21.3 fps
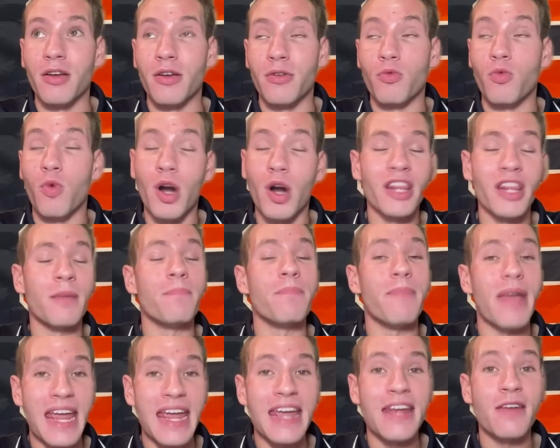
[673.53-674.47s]
One of the
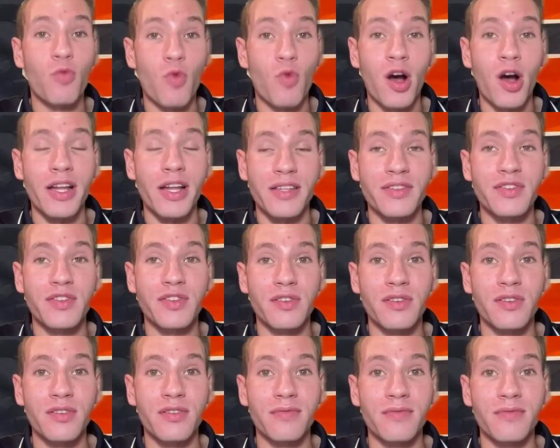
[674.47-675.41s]
main ones
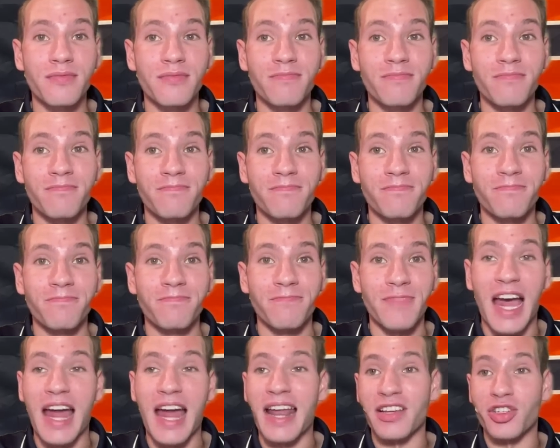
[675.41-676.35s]

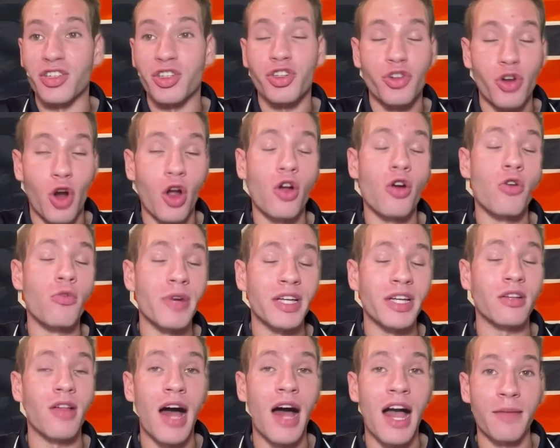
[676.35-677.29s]
that has struggled with
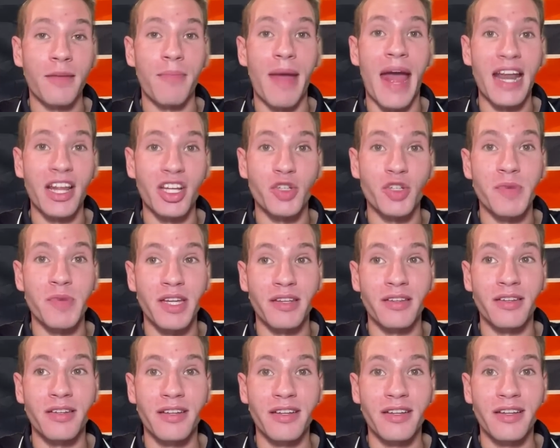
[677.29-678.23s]
clock
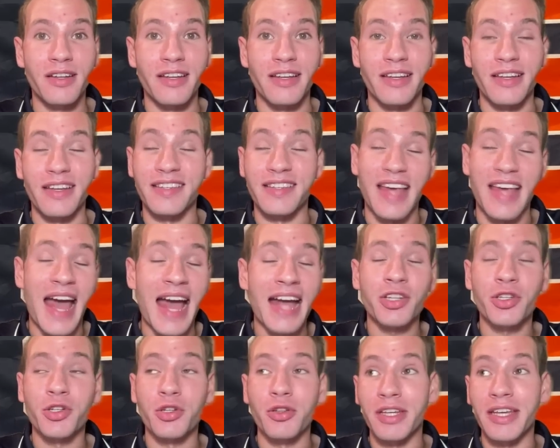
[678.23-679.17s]
management is
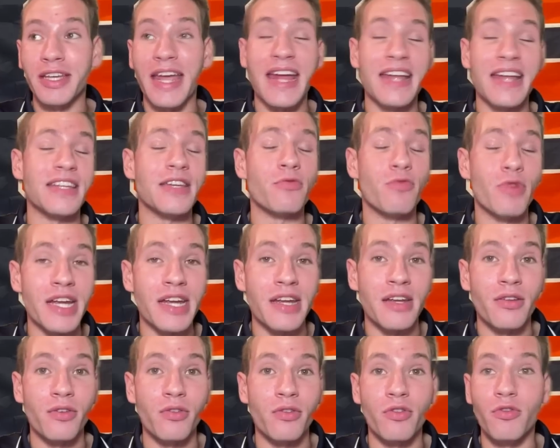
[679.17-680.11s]
actually Andy
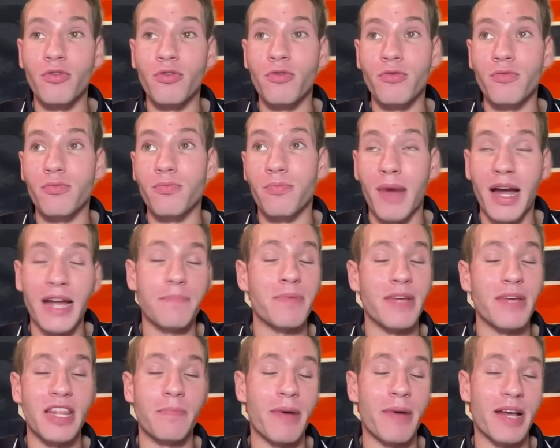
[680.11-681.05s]
Reid, who might
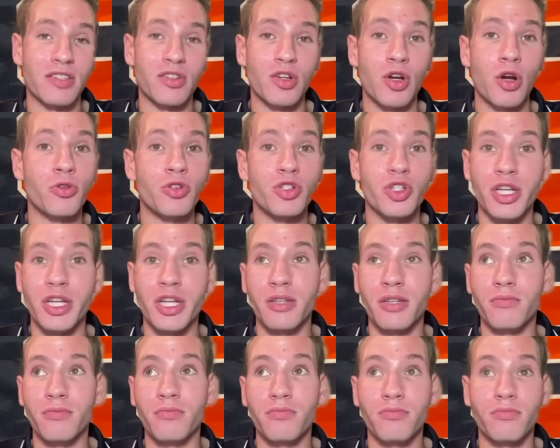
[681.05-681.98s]
be the best coach
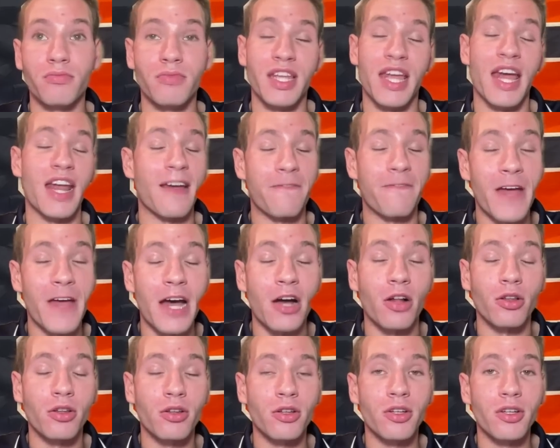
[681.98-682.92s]
in the NFL.